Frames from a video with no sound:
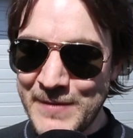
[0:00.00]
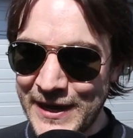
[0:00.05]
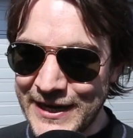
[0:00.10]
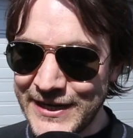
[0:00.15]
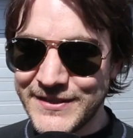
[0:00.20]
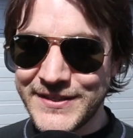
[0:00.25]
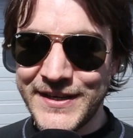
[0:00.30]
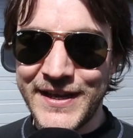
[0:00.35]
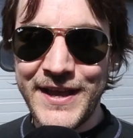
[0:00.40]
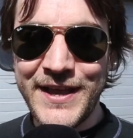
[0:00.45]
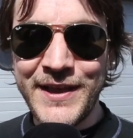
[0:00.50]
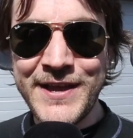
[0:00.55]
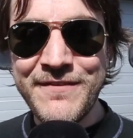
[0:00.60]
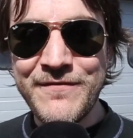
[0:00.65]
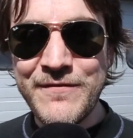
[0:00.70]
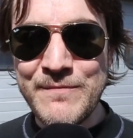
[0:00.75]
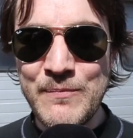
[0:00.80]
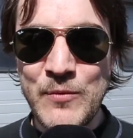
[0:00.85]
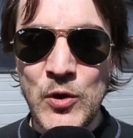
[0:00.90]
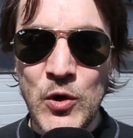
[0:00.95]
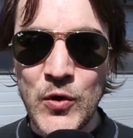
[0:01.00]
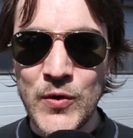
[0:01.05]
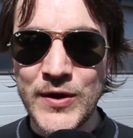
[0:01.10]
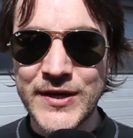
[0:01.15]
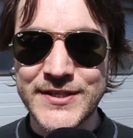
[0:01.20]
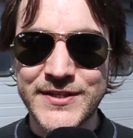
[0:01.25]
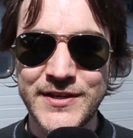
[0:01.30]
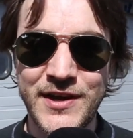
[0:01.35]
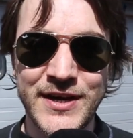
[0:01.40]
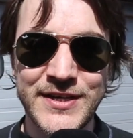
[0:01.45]
makes it even more
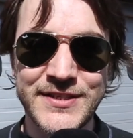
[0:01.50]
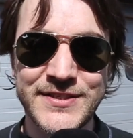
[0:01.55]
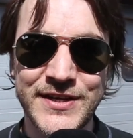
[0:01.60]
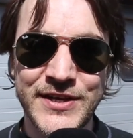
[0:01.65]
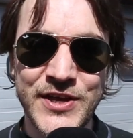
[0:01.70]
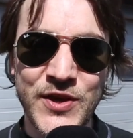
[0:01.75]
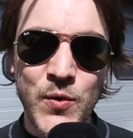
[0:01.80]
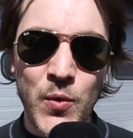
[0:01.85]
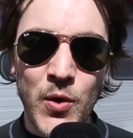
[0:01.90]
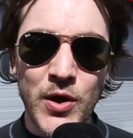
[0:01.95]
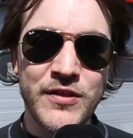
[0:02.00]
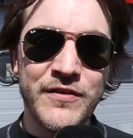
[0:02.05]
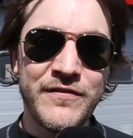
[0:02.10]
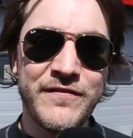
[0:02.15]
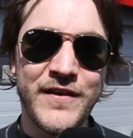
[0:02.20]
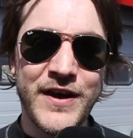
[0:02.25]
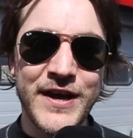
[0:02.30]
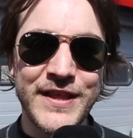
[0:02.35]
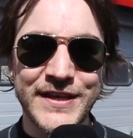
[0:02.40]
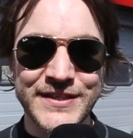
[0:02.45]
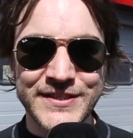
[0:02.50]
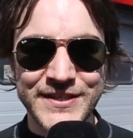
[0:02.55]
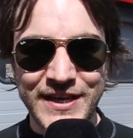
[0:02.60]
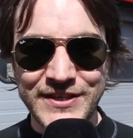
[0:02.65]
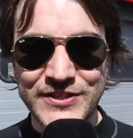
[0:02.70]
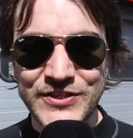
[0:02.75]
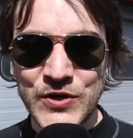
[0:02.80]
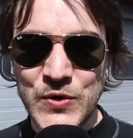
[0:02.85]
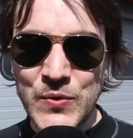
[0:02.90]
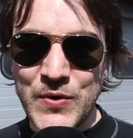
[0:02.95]
exciting. You qualify, that
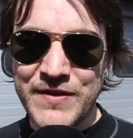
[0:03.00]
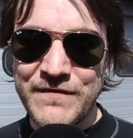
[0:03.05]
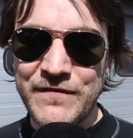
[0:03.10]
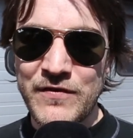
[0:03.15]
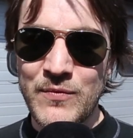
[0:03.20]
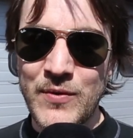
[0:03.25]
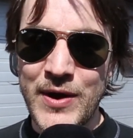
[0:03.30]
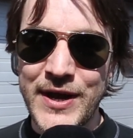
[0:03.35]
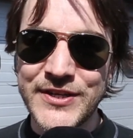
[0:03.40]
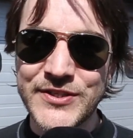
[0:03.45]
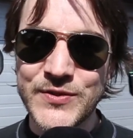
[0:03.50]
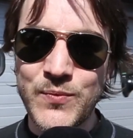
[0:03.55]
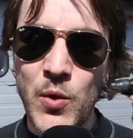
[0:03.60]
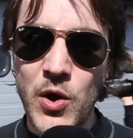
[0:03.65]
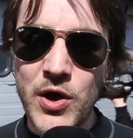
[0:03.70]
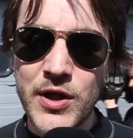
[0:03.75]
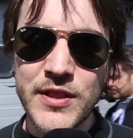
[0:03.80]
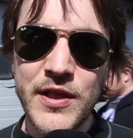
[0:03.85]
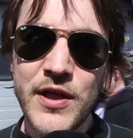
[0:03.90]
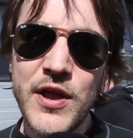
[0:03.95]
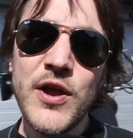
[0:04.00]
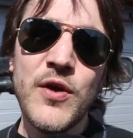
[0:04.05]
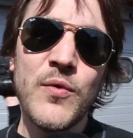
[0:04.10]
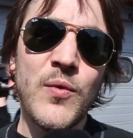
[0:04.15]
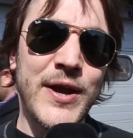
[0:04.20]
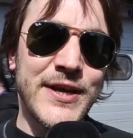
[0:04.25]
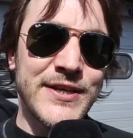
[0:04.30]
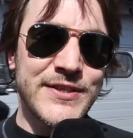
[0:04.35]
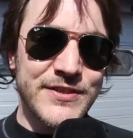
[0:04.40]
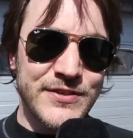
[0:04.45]
sets your grid for race one.
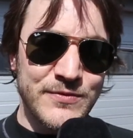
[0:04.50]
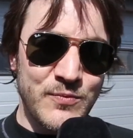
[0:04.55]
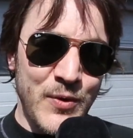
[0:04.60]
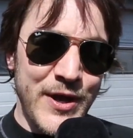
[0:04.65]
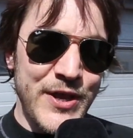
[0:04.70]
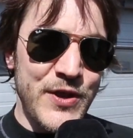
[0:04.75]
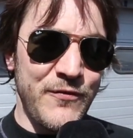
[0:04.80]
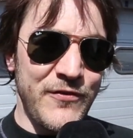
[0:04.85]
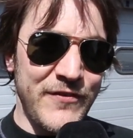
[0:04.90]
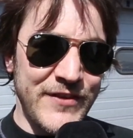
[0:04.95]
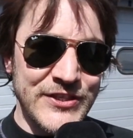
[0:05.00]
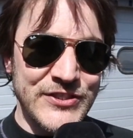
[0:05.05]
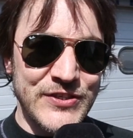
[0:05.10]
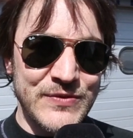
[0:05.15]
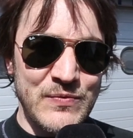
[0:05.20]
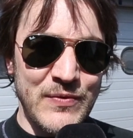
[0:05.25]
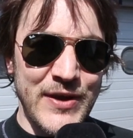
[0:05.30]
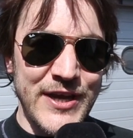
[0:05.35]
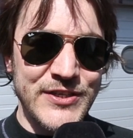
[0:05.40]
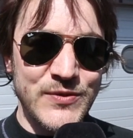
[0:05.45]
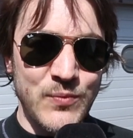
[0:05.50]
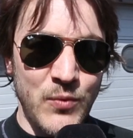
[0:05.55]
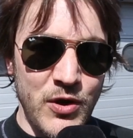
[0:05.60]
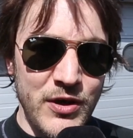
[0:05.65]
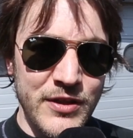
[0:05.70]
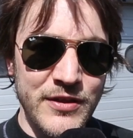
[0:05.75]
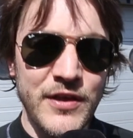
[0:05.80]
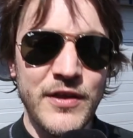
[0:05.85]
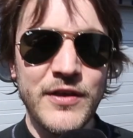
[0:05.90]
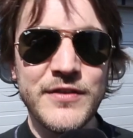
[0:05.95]
Mm-hmm. Race where you finish in race
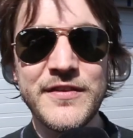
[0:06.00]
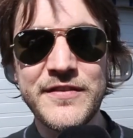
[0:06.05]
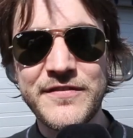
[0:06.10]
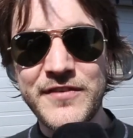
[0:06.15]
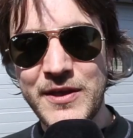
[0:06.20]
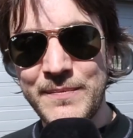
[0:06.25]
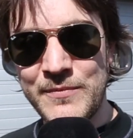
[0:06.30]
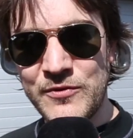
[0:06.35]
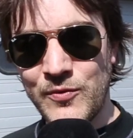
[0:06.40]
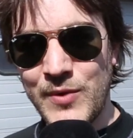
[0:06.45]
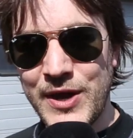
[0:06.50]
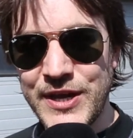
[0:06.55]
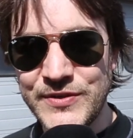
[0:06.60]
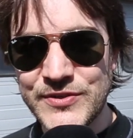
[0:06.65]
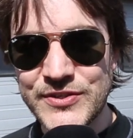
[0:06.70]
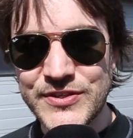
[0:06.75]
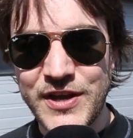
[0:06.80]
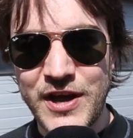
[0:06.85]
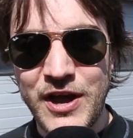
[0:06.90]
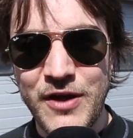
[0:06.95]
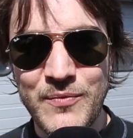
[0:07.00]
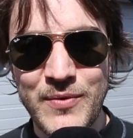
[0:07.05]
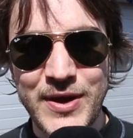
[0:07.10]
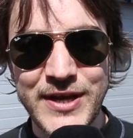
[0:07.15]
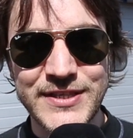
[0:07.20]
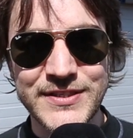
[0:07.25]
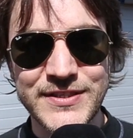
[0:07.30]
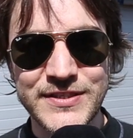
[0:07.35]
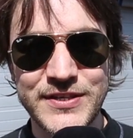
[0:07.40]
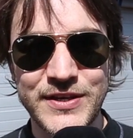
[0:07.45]
one determines where you start
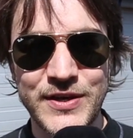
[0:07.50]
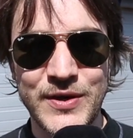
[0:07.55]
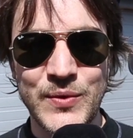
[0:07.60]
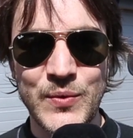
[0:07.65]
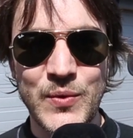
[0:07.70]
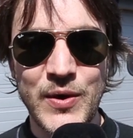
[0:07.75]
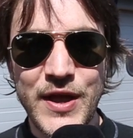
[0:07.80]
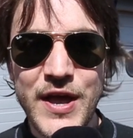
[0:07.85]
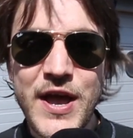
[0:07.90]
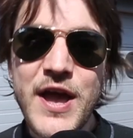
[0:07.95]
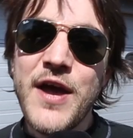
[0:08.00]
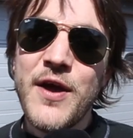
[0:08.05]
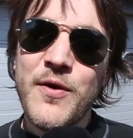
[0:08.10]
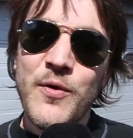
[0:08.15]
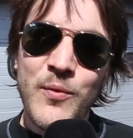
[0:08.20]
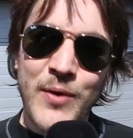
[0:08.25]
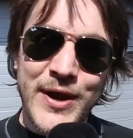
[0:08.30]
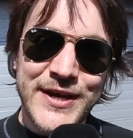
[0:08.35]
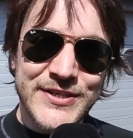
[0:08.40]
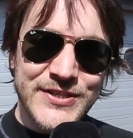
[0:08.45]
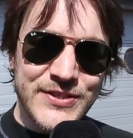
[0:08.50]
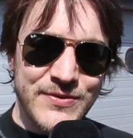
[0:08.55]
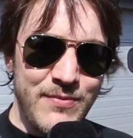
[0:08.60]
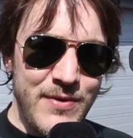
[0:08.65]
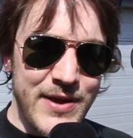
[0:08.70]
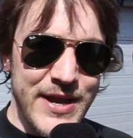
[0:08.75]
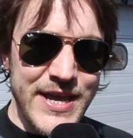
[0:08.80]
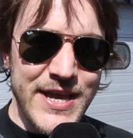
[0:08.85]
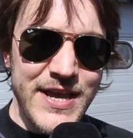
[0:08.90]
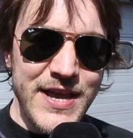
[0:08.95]
race two. Race
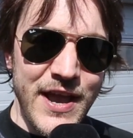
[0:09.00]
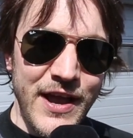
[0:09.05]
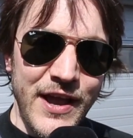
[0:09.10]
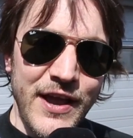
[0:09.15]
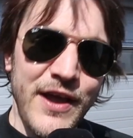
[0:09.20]
three,